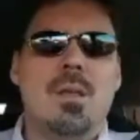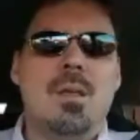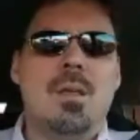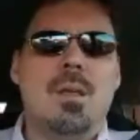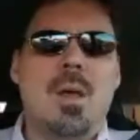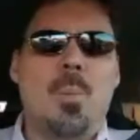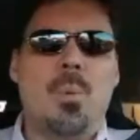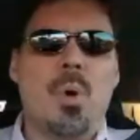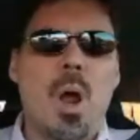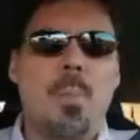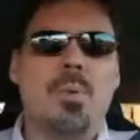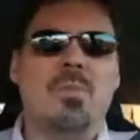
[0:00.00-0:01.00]
a
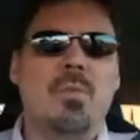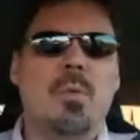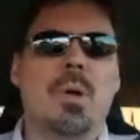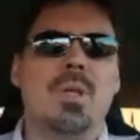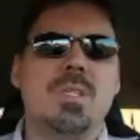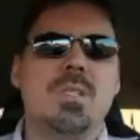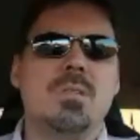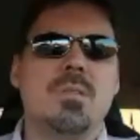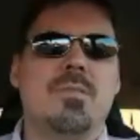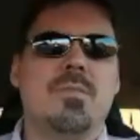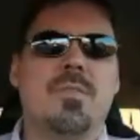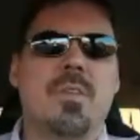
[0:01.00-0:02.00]
proper voice,
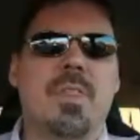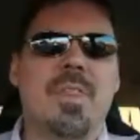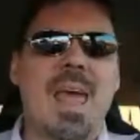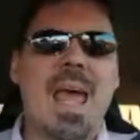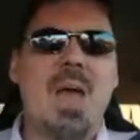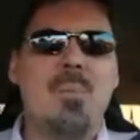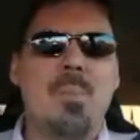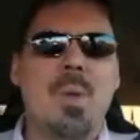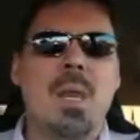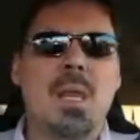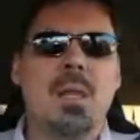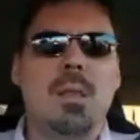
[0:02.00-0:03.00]
for that many
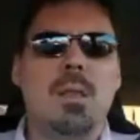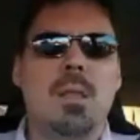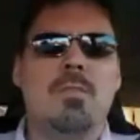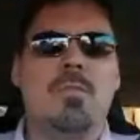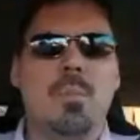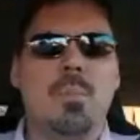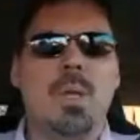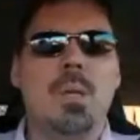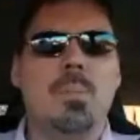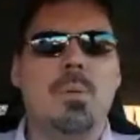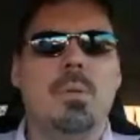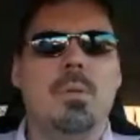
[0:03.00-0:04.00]
different
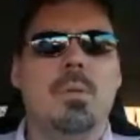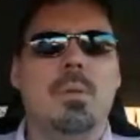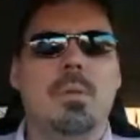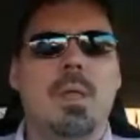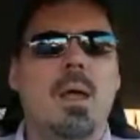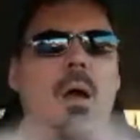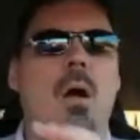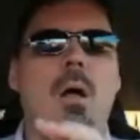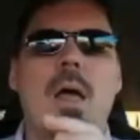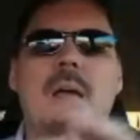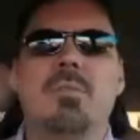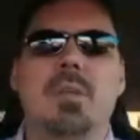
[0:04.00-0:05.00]
people that all
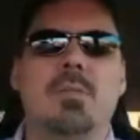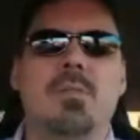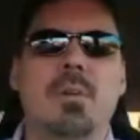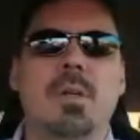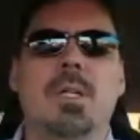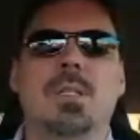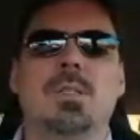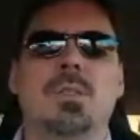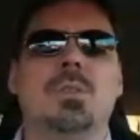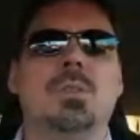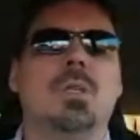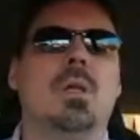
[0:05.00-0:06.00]
have different issues,
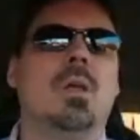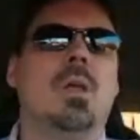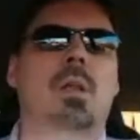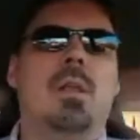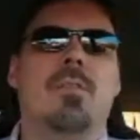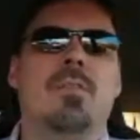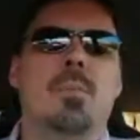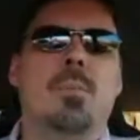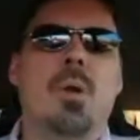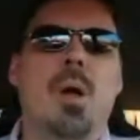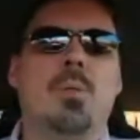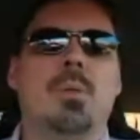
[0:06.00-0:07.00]
different
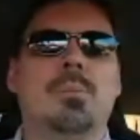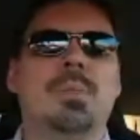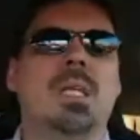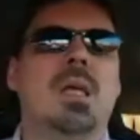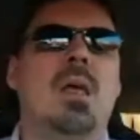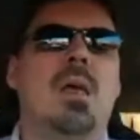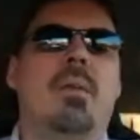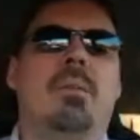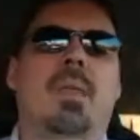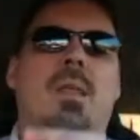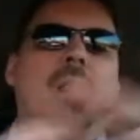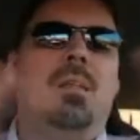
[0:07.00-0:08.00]
problems? They
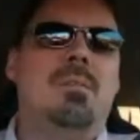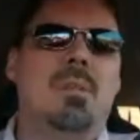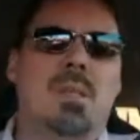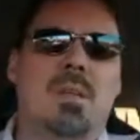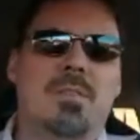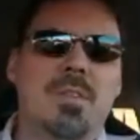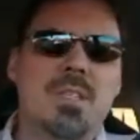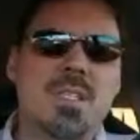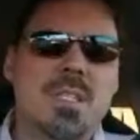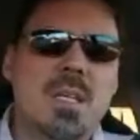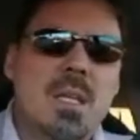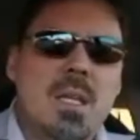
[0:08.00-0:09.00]
live in different
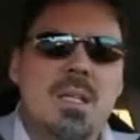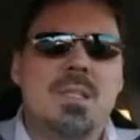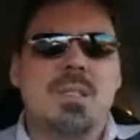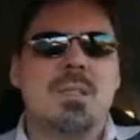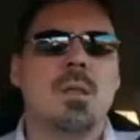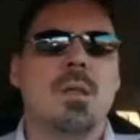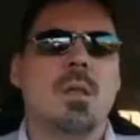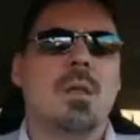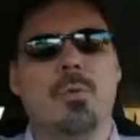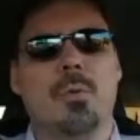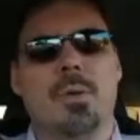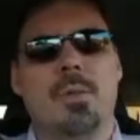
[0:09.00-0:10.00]
cities.
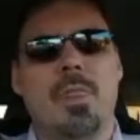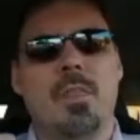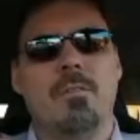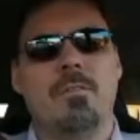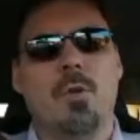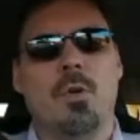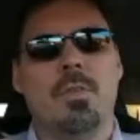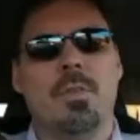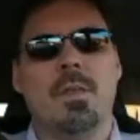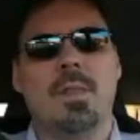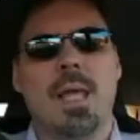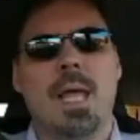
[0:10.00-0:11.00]
The fourth thing
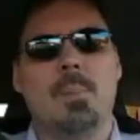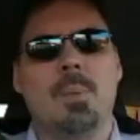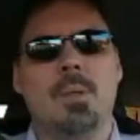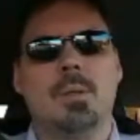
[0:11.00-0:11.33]
that happened,